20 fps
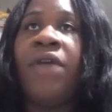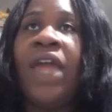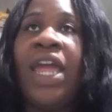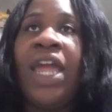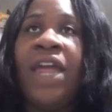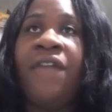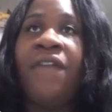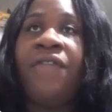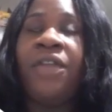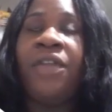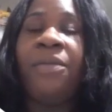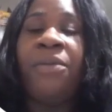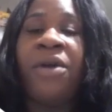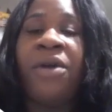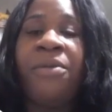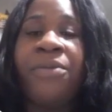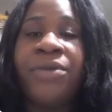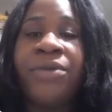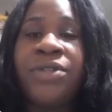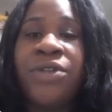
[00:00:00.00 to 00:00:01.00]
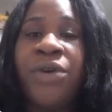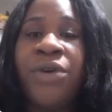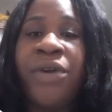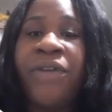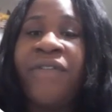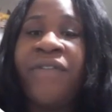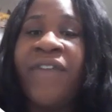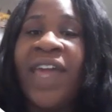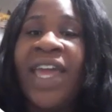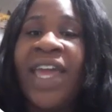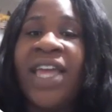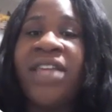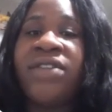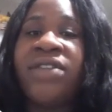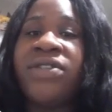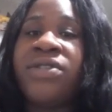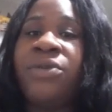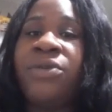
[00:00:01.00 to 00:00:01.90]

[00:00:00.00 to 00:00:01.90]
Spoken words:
have the preparatory phase,